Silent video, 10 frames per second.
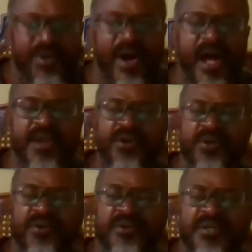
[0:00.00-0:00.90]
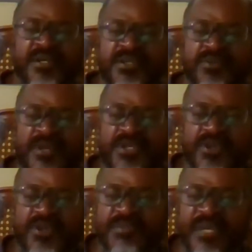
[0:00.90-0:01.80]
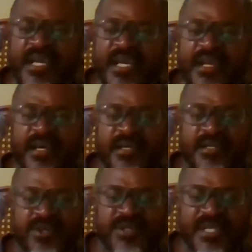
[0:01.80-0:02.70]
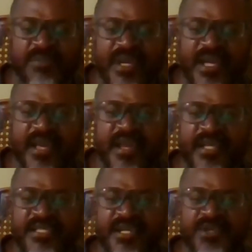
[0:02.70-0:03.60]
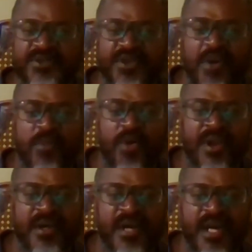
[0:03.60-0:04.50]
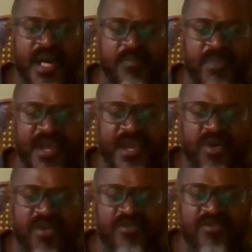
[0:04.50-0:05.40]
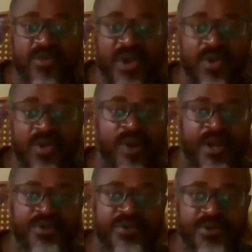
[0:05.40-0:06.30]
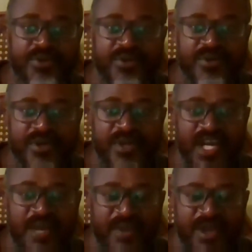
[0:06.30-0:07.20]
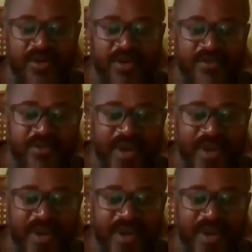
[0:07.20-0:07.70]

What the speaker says: I know we just begin, it's just a beginning, it's a new normal. Many of you will know what to do, many of you